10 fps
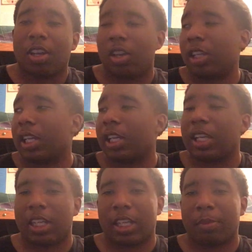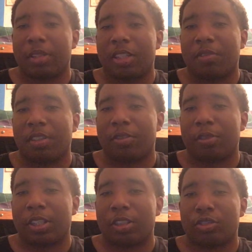Oh yeah, and let me get ready
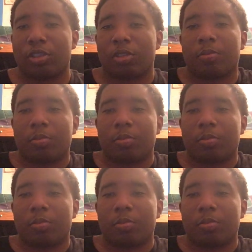for the intro.